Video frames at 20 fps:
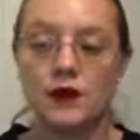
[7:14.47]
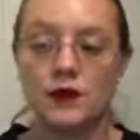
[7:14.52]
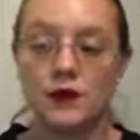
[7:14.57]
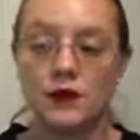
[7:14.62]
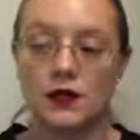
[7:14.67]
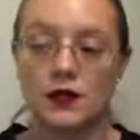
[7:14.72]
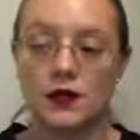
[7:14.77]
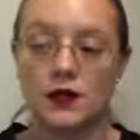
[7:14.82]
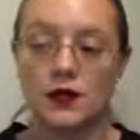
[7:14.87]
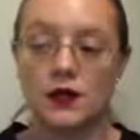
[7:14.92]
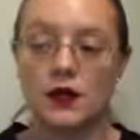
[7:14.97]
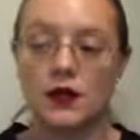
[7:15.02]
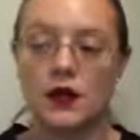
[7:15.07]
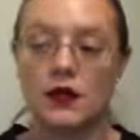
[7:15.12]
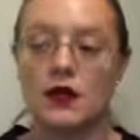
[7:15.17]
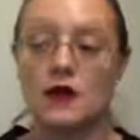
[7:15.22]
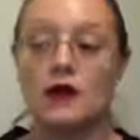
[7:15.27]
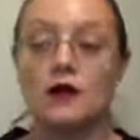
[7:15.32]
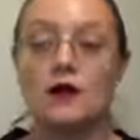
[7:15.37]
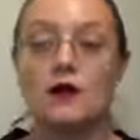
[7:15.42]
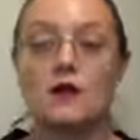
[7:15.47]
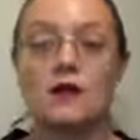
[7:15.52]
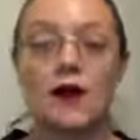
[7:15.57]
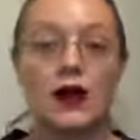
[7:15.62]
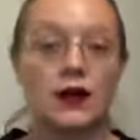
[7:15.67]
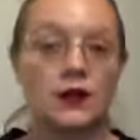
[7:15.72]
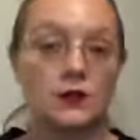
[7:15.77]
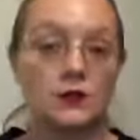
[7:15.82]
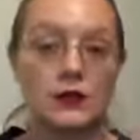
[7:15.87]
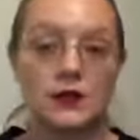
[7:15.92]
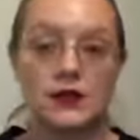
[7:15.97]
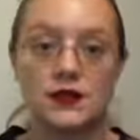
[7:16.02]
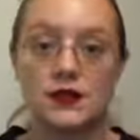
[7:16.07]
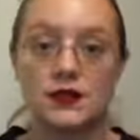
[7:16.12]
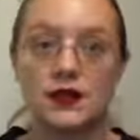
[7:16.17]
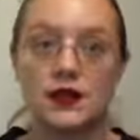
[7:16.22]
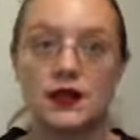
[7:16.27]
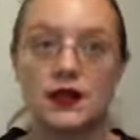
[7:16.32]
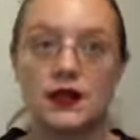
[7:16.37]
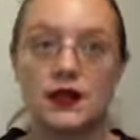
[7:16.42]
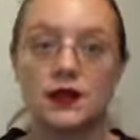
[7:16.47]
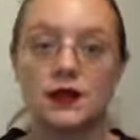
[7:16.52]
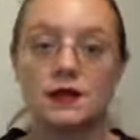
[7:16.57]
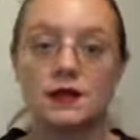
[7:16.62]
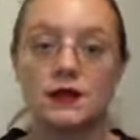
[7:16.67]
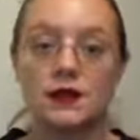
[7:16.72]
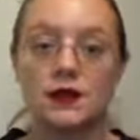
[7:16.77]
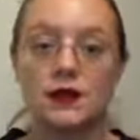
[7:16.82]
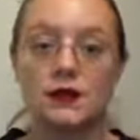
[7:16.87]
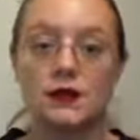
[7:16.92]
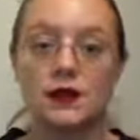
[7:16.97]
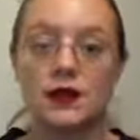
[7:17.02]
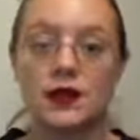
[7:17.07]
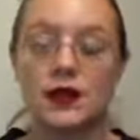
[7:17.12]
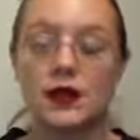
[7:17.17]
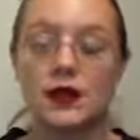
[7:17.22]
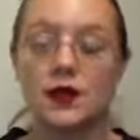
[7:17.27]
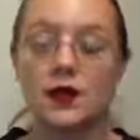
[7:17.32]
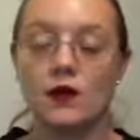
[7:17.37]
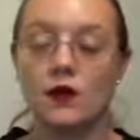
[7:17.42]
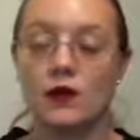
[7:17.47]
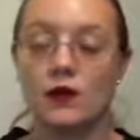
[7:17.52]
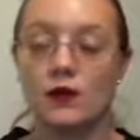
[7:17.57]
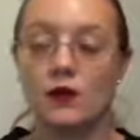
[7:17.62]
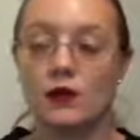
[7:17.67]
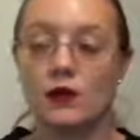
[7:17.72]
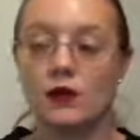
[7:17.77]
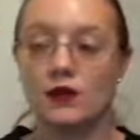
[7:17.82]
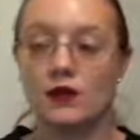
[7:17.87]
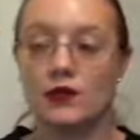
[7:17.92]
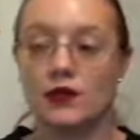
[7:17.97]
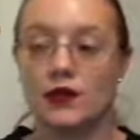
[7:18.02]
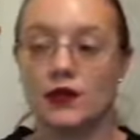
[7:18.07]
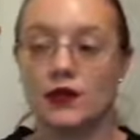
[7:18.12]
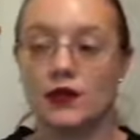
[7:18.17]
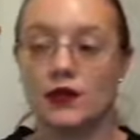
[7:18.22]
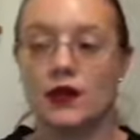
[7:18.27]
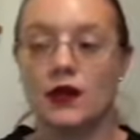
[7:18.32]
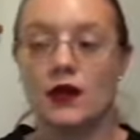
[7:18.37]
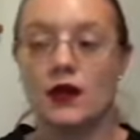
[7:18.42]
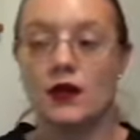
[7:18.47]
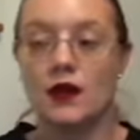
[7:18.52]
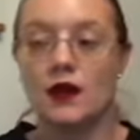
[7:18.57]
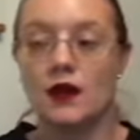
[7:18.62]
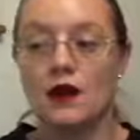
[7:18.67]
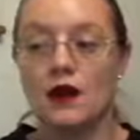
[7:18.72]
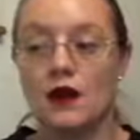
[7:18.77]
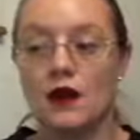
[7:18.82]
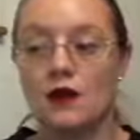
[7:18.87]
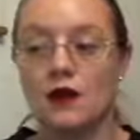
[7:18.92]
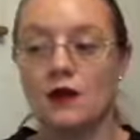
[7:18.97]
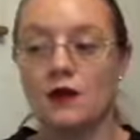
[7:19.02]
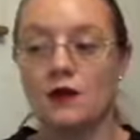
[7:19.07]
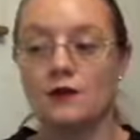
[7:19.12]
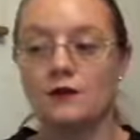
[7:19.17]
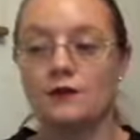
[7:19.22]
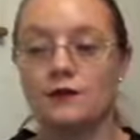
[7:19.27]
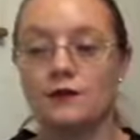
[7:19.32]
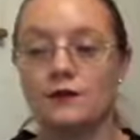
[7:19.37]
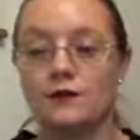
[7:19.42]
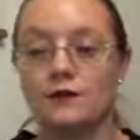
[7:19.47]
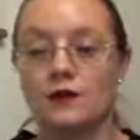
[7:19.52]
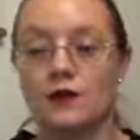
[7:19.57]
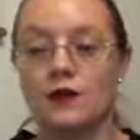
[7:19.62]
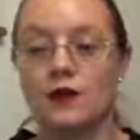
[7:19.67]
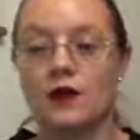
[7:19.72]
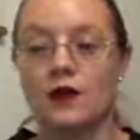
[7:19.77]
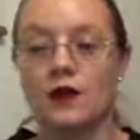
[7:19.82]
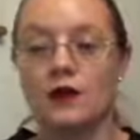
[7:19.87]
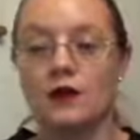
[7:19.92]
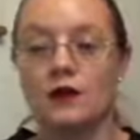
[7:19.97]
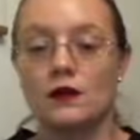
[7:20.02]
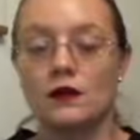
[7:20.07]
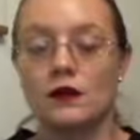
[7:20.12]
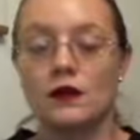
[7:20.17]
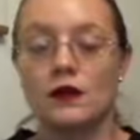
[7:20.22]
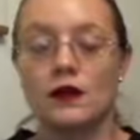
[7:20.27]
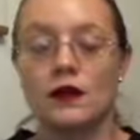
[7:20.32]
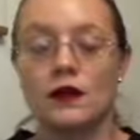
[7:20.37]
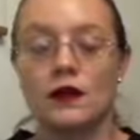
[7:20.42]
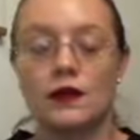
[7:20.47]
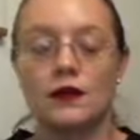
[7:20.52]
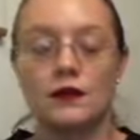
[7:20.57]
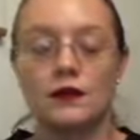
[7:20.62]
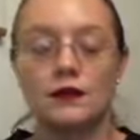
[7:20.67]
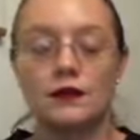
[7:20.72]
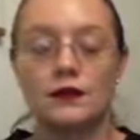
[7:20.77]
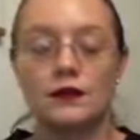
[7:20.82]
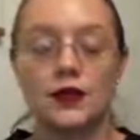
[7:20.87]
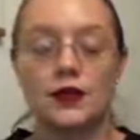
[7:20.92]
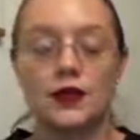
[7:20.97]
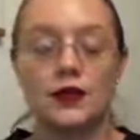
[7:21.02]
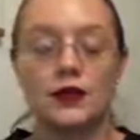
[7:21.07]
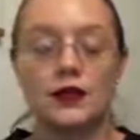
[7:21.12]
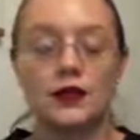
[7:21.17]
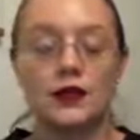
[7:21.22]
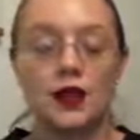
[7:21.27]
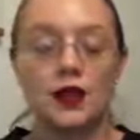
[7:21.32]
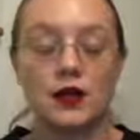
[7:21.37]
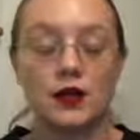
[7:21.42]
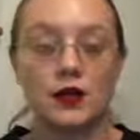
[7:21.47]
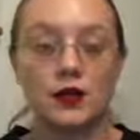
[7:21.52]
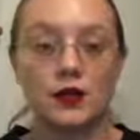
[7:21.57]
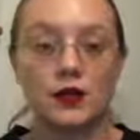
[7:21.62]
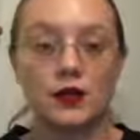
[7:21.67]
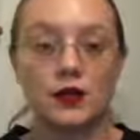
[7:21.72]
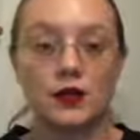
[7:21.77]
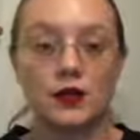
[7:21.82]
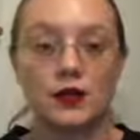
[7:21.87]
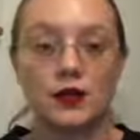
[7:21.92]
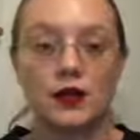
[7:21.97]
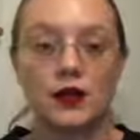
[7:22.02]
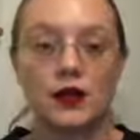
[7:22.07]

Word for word: the vitamin C lip thing or the um, uh, Beyond Color